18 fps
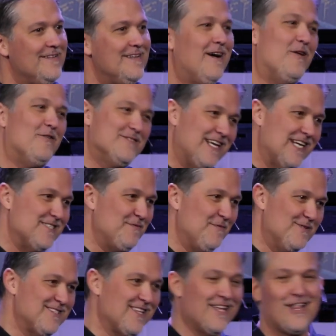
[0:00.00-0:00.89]
Old Testament
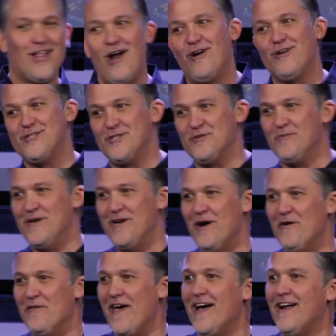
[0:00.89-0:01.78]
was a little harsher, we
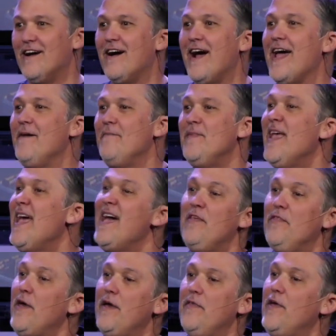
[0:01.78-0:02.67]
know that, all right?
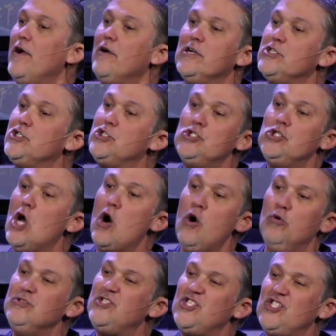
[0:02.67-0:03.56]
There is
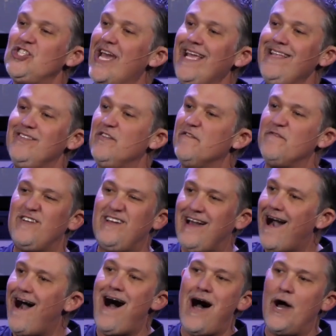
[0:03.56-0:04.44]
no saint of
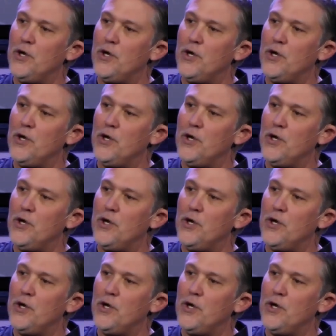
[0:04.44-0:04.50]
God